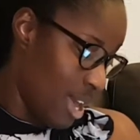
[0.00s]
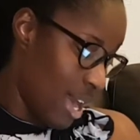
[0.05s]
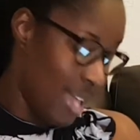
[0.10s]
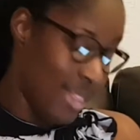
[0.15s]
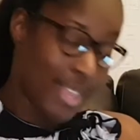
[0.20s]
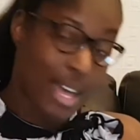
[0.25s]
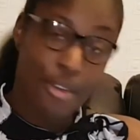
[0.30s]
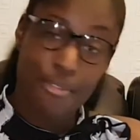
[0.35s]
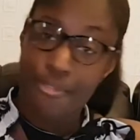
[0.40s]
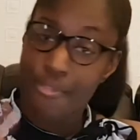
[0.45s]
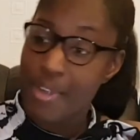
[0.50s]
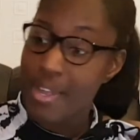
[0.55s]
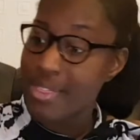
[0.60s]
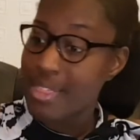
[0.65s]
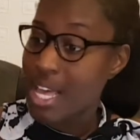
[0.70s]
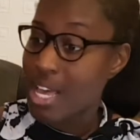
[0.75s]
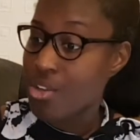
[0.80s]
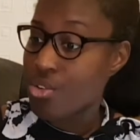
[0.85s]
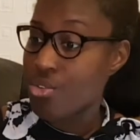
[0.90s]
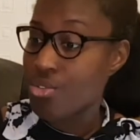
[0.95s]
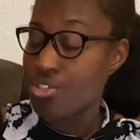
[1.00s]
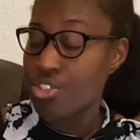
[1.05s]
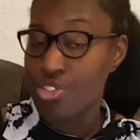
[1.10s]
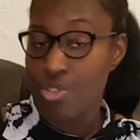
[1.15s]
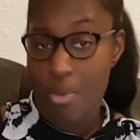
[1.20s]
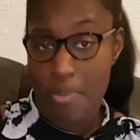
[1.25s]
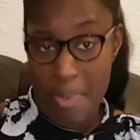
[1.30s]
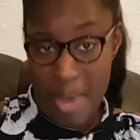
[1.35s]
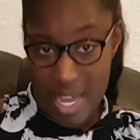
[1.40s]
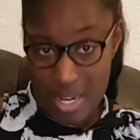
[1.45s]
And that friend that called
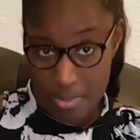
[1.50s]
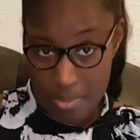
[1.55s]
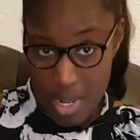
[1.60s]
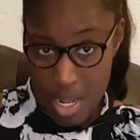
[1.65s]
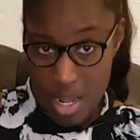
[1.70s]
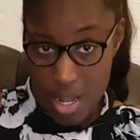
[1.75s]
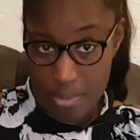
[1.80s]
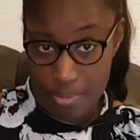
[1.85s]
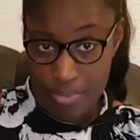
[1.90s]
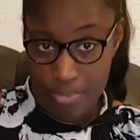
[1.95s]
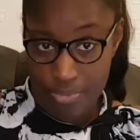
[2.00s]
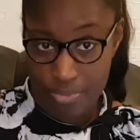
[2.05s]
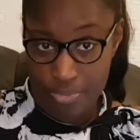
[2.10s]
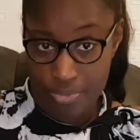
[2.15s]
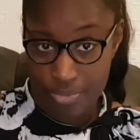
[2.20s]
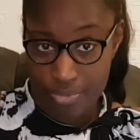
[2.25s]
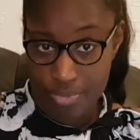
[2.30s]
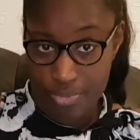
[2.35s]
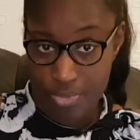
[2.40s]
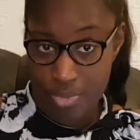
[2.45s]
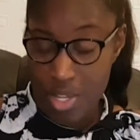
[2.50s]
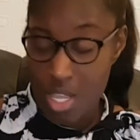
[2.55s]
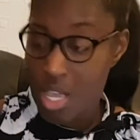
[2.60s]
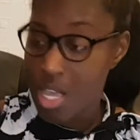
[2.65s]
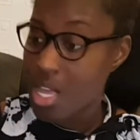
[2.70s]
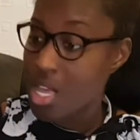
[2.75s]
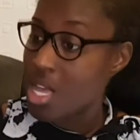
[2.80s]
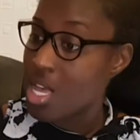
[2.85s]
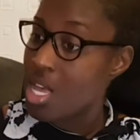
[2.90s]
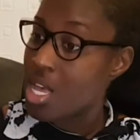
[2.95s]
you a bad mom,
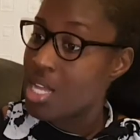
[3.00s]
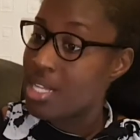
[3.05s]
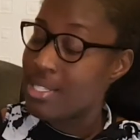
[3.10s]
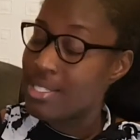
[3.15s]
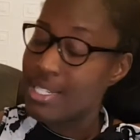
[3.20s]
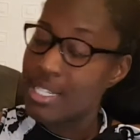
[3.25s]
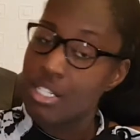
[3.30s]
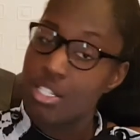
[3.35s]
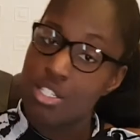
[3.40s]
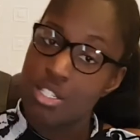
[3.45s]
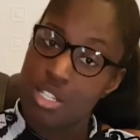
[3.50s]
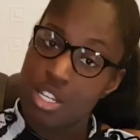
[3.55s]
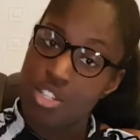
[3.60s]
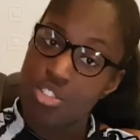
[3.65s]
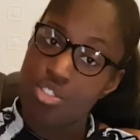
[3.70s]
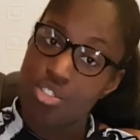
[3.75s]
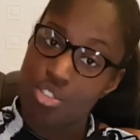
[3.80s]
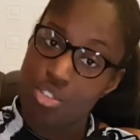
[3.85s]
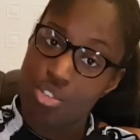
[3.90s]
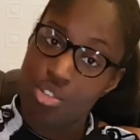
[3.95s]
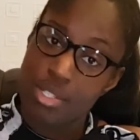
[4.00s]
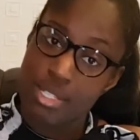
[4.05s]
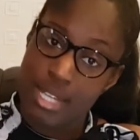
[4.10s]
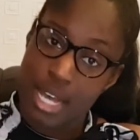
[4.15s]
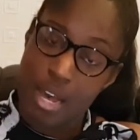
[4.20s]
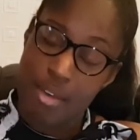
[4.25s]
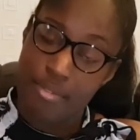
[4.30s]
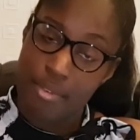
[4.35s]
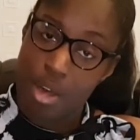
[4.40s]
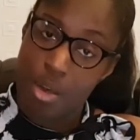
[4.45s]
distance
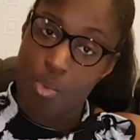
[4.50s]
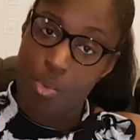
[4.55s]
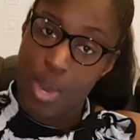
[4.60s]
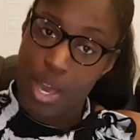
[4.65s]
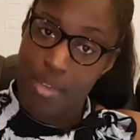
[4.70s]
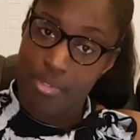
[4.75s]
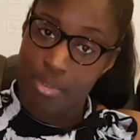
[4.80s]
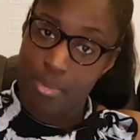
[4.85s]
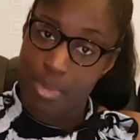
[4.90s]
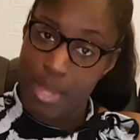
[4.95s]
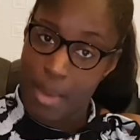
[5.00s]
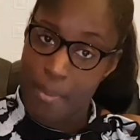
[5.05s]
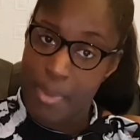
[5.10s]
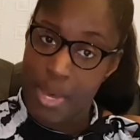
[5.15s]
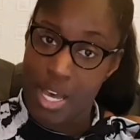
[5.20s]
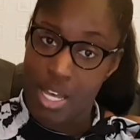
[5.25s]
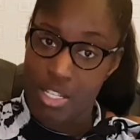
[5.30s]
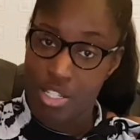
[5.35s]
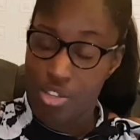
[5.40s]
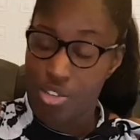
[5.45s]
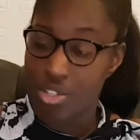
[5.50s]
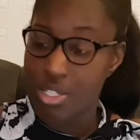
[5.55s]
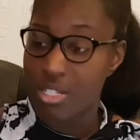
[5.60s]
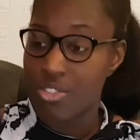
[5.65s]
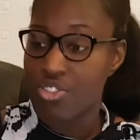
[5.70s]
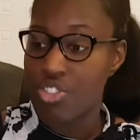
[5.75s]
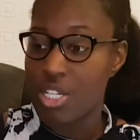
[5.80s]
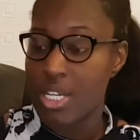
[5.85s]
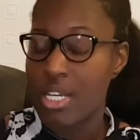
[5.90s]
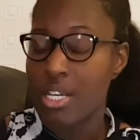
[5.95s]
yourself away from that person. Because
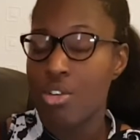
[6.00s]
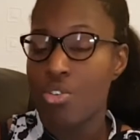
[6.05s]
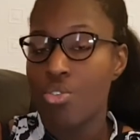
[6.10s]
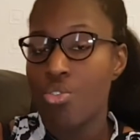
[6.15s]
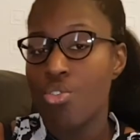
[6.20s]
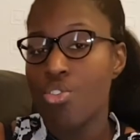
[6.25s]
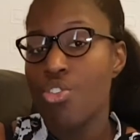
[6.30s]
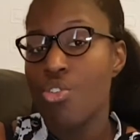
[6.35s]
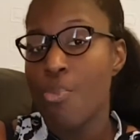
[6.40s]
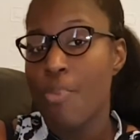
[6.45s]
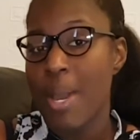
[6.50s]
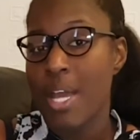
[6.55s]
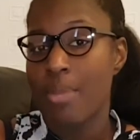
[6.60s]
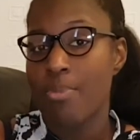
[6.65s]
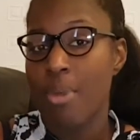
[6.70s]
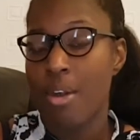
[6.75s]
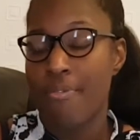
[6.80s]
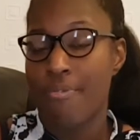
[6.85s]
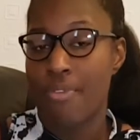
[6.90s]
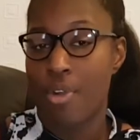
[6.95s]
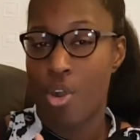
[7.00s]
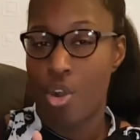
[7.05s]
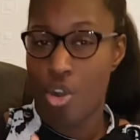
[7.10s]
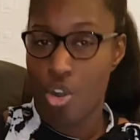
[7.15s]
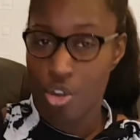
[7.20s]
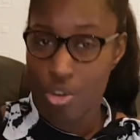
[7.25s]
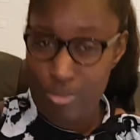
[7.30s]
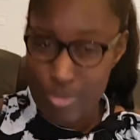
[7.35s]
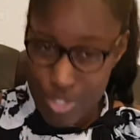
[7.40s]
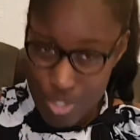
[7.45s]
if she can call you a bad mom for
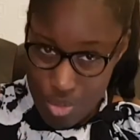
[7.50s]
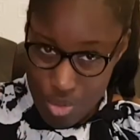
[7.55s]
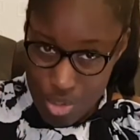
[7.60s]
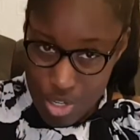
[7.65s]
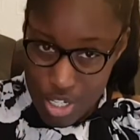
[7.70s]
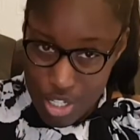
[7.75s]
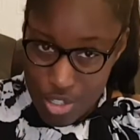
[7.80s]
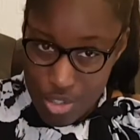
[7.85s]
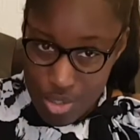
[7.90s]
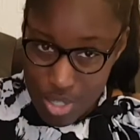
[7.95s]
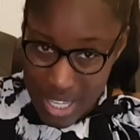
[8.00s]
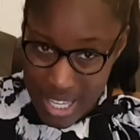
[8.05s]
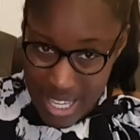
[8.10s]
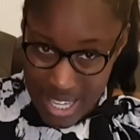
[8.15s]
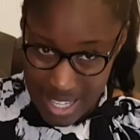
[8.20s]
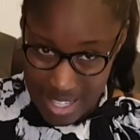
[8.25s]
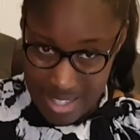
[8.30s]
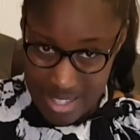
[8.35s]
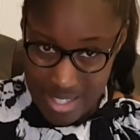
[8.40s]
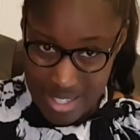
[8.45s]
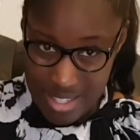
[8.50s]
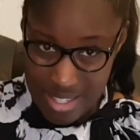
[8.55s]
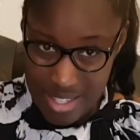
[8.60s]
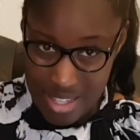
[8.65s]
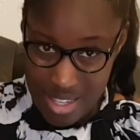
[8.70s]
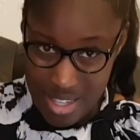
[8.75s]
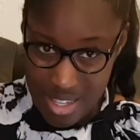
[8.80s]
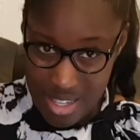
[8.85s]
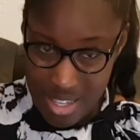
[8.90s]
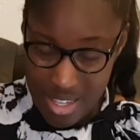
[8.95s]
homeschooling your kids,
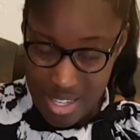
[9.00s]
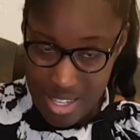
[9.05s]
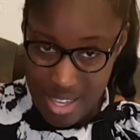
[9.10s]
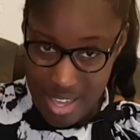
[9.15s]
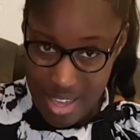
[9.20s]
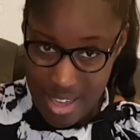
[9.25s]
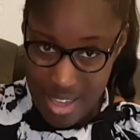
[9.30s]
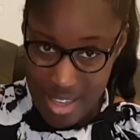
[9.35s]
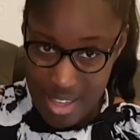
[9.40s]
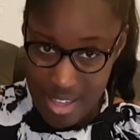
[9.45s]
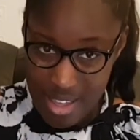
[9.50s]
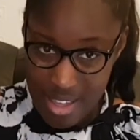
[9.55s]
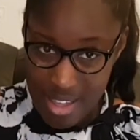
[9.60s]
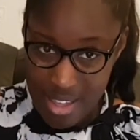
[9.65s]
yeah,